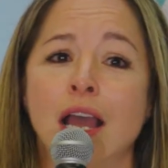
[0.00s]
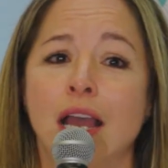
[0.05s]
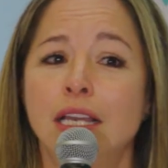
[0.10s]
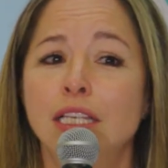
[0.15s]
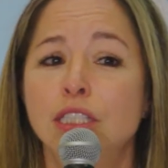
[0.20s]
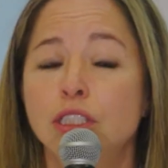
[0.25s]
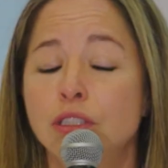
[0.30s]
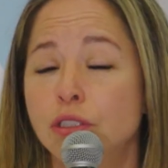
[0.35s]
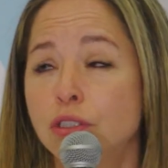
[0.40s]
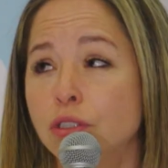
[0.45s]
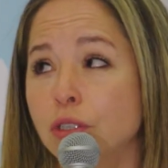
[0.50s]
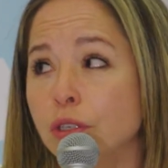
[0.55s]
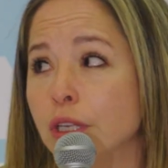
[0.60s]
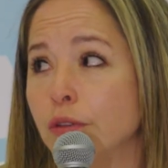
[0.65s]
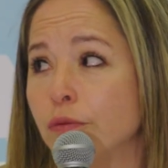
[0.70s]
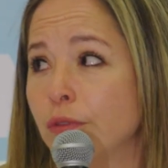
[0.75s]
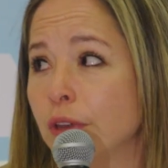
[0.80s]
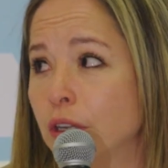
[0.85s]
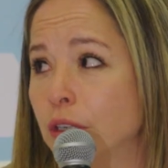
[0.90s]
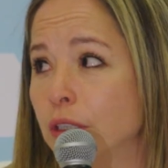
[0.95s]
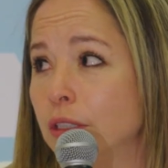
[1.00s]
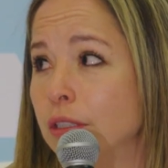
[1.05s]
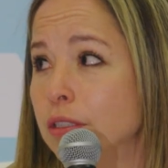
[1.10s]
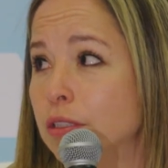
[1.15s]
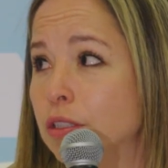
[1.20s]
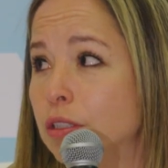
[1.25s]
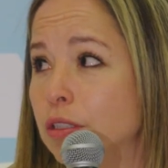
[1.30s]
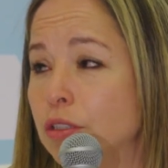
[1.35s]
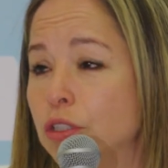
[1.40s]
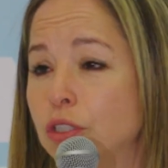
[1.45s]
It's so
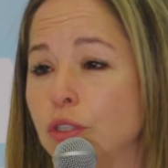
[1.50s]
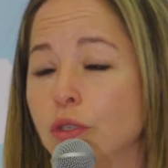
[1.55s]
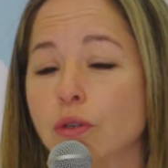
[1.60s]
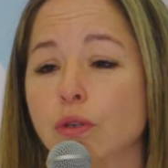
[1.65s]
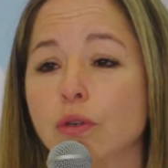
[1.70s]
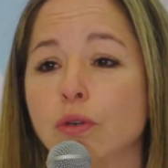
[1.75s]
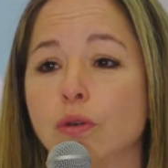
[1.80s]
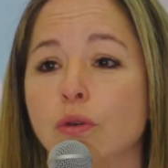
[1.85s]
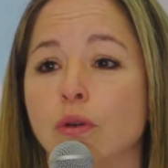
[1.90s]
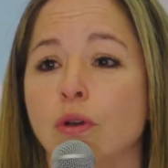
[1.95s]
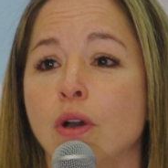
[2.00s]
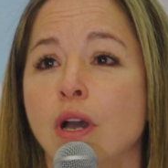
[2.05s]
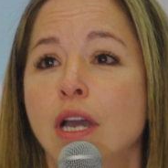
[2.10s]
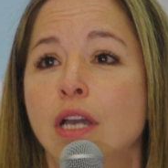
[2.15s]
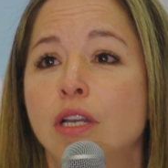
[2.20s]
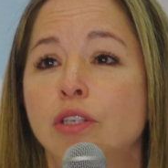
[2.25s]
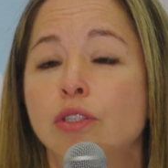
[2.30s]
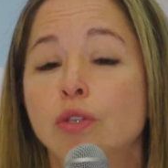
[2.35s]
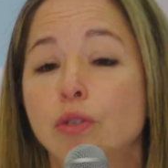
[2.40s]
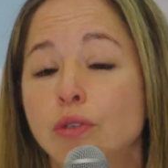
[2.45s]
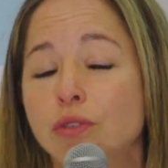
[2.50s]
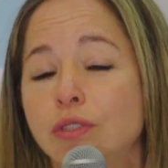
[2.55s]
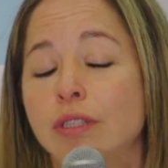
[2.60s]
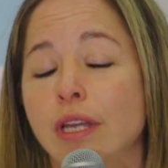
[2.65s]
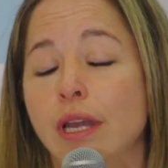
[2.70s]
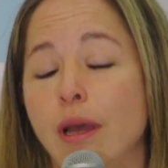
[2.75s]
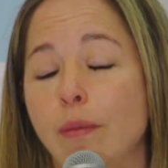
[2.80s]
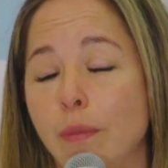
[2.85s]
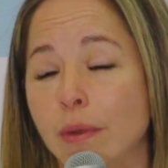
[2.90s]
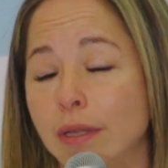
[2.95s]
difficult to use
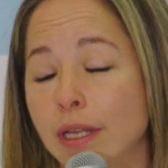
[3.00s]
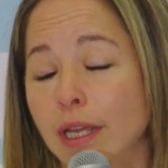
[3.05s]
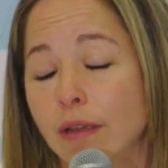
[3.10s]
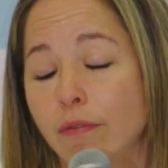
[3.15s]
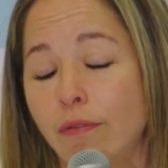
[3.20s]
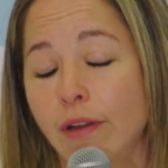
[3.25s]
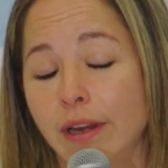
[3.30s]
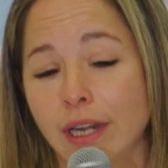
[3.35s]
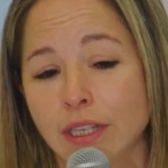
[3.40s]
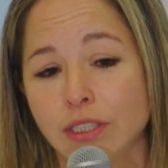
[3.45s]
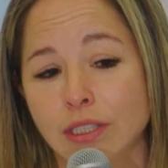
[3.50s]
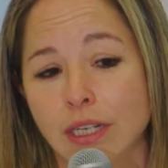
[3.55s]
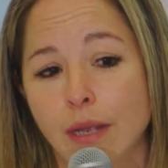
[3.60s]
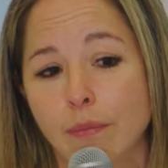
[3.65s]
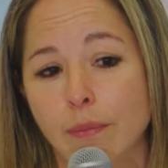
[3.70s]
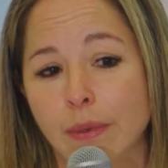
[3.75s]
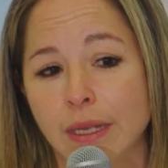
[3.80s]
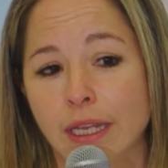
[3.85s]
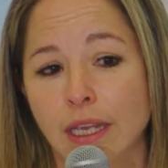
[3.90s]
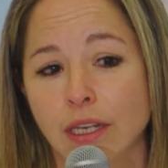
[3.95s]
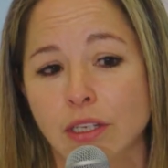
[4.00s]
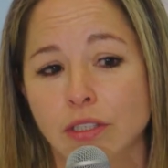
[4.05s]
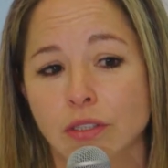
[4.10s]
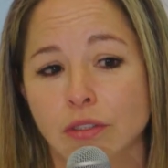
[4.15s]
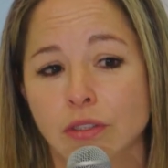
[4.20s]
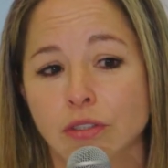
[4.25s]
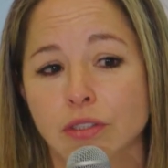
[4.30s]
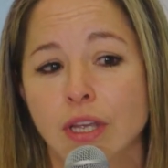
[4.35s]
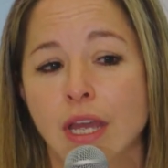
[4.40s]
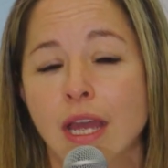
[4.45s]
the financial
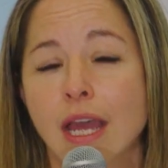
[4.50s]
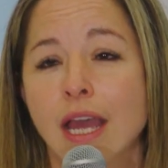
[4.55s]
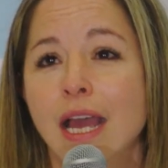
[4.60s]
applications.